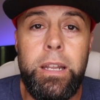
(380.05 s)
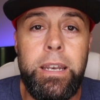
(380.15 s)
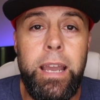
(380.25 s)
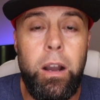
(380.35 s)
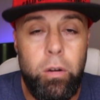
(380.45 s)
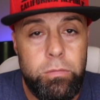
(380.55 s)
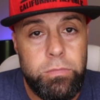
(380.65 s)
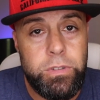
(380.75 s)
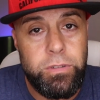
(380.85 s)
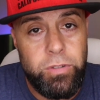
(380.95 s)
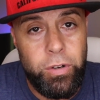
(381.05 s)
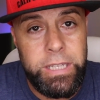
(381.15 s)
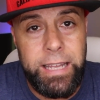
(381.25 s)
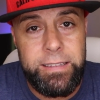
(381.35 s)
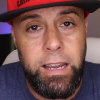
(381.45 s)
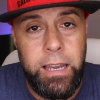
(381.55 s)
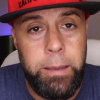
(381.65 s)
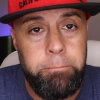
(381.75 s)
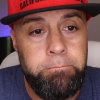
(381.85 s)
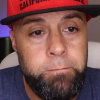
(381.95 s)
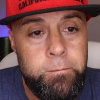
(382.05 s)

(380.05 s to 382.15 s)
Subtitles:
Now, during that time,